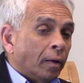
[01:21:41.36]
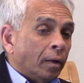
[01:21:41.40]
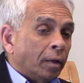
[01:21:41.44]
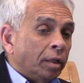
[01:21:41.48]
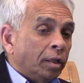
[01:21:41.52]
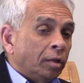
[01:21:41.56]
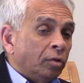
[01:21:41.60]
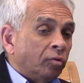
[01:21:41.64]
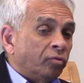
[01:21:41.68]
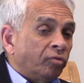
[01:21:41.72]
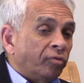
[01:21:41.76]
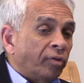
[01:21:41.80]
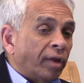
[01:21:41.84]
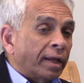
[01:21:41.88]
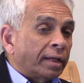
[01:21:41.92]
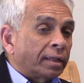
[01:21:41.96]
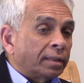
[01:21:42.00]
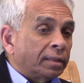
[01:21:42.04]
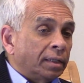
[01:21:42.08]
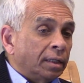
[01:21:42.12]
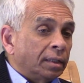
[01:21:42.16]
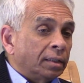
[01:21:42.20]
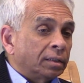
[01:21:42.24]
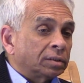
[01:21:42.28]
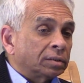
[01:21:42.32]

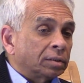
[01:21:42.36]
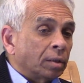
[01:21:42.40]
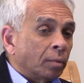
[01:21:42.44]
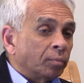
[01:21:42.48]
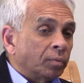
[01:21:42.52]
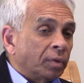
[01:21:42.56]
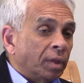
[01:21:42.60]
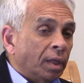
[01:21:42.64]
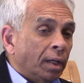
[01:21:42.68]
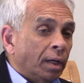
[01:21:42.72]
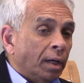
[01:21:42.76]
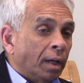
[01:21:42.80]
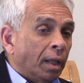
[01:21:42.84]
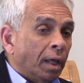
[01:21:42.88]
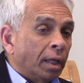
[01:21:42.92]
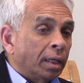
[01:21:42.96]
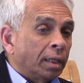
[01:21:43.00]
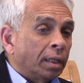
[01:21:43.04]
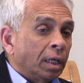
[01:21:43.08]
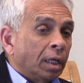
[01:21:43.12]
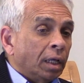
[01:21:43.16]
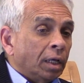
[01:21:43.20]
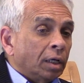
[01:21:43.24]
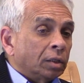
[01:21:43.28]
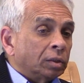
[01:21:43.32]
infected something like
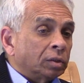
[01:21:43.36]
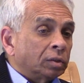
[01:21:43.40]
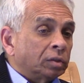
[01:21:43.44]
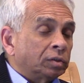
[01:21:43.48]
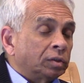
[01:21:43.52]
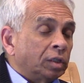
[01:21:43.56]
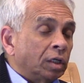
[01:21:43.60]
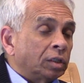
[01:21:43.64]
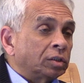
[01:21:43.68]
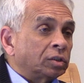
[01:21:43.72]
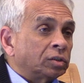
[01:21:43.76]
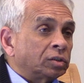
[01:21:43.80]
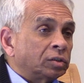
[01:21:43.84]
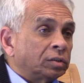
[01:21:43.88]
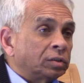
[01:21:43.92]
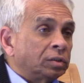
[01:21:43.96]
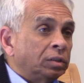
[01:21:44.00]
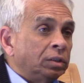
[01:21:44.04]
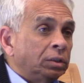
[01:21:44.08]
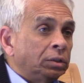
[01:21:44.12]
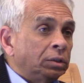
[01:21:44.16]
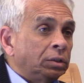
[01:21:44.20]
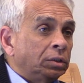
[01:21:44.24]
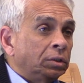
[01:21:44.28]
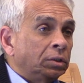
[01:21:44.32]

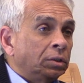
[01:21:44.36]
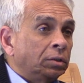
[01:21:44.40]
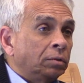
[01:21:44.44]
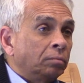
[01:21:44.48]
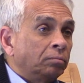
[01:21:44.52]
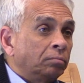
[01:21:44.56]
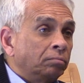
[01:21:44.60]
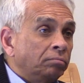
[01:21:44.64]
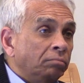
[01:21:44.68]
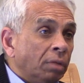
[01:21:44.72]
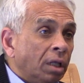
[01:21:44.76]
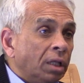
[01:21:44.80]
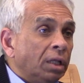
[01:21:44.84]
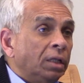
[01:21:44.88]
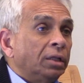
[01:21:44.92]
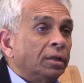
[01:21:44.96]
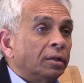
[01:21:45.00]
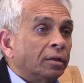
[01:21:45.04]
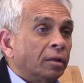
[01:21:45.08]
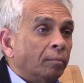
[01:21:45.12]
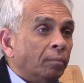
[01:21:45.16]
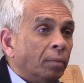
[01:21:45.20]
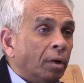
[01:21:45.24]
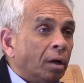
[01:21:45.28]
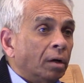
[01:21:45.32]
16 million
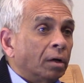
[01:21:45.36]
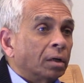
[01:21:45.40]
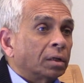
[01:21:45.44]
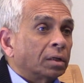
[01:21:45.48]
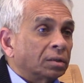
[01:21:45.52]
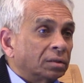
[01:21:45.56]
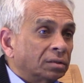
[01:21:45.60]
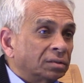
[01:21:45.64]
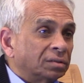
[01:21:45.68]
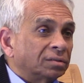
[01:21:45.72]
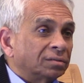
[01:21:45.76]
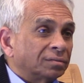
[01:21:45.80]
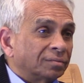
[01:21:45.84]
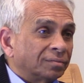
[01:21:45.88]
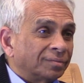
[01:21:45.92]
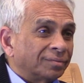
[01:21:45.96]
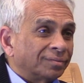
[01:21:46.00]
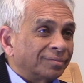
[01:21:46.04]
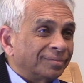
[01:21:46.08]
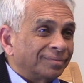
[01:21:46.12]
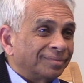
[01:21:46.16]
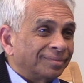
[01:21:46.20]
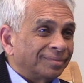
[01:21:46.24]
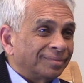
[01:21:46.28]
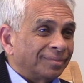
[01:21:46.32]
Americans.
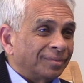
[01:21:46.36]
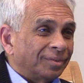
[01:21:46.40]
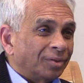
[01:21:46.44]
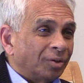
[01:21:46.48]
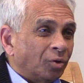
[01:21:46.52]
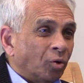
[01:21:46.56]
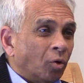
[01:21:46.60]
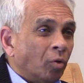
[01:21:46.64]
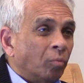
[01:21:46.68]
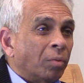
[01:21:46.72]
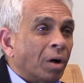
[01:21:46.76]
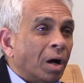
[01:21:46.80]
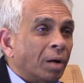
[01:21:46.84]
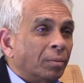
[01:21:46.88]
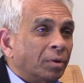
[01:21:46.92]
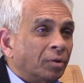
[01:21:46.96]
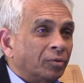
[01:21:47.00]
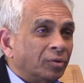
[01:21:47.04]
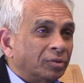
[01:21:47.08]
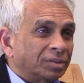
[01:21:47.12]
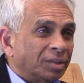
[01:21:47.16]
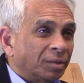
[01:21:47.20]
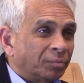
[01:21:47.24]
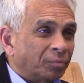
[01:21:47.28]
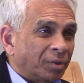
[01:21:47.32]
Obama
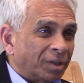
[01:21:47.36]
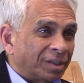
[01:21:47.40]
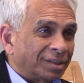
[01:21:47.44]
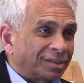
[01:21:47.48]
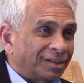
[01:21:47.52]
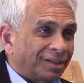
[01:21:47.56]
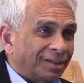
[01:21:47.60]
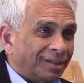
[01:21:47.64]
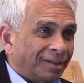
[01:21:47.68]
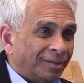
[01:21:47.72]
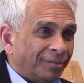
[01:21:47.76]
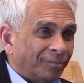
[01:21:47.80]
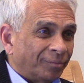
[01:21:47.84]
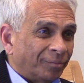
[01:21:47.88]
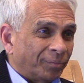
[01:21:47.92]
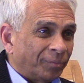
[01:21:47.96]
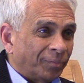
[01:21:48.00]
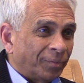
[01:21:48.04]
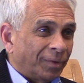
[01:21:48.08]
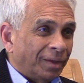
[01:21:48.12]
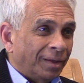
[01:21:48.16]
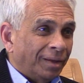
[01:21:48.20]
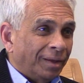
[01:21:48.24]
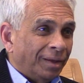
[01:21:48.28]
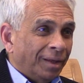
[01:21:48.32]
was the president.
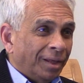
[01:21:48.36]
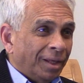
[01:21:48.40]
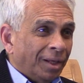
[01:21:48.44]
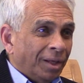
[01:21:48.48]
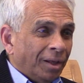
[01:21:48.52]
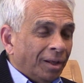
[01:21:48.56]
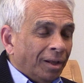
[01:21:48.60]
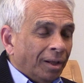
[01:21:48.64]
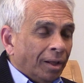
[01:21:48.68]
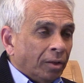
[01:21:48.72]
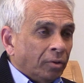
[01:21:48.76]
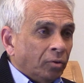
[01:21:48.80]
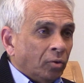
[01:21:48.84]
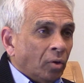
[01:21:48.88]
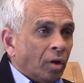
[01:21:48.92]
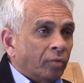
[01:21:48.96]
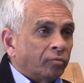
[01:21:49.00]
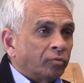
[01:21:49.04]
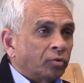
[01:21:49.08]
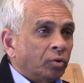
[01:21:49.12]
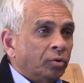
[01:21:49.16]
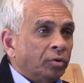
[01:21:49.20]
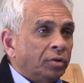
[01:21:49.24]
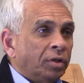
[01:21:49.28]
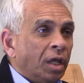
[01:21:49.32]
You have
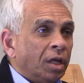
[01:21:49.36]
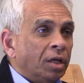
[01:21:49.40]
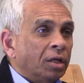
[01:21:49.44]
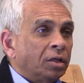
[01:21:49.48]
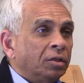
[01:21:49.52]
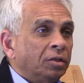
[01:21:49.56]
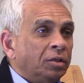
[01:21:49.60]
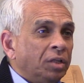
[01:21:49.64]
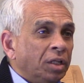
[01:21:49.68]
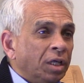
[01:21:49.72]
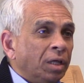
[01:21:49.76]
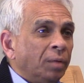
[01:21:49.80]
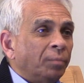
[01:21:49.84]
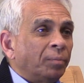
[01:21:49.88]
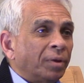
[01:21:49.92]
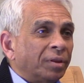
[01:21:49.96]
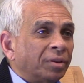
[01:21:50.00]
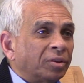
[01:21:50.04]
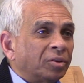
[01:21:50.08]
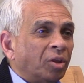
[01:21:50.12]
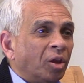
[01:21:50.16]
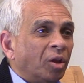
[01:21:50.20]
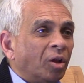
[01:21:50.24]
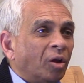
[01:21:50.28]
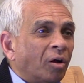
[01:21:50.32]
to dig deep
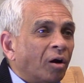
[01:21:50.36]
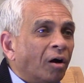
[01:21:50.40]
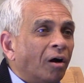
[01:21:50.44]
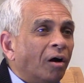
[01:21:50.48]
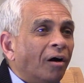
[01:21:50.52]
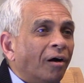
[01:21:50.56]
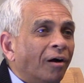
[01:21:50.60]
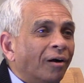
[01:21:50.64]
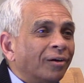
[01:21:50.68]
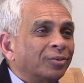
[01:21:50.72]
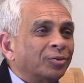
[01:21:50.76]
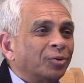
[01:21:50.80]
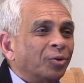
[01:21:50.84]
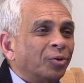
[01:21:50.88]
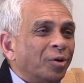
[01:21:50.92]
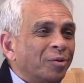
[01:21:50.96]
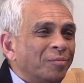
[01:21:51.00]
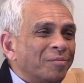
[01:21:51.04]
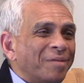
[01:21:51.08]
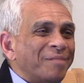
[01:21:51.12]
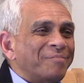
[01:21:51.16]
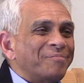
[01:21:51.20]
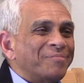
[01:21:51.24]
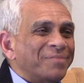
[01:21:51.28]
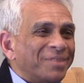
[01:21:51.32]
and think hard to
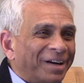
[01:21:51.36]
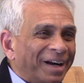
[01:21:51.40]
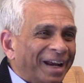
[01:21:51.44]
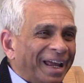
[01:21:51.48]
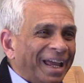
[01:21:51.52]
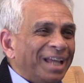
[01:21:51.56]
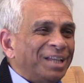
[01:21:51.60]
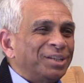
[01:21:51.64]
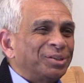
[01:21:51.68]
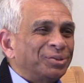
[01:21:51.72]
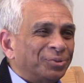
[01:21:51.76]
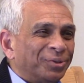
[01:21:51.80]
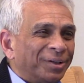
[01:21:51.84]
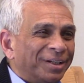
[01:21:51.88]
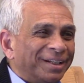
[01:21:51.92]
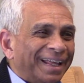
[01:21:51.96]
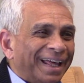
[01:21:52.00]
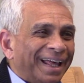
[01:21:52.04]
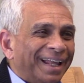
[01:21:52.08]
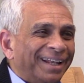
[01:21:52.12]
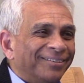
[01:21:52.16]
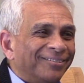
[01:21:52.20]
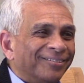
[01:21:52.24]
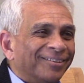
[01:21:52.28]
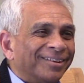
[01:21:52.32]
remember
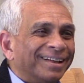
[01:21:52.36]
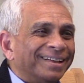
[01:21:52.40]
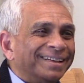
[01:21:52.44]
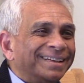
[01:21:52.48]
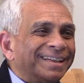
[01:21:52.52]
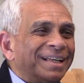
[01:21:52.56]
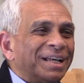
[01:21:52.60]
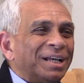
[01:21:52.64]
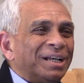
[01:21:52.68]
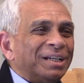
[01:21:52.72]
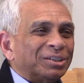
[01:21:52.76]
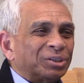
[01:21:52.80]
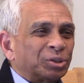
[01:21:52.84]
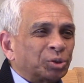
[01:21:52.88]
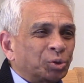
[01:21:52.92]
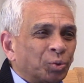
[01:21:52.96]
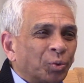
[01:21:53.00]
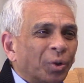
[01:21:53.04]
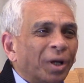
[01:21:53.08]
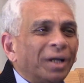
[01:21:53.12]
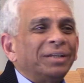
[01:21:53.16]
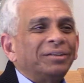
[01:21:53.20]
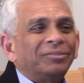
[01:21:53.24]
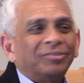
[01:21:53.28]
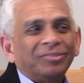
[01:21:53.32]
H1N1
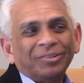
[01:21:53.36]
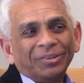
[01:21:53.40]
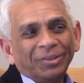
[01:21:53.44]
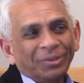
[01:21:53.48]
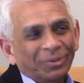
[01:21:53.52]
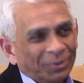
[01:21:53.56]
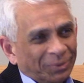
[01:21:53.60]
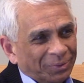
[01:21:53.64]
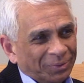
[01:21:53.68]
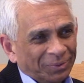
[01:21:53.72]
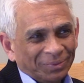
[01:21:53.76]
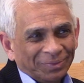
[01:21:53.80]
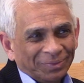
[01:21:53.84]
swine flu.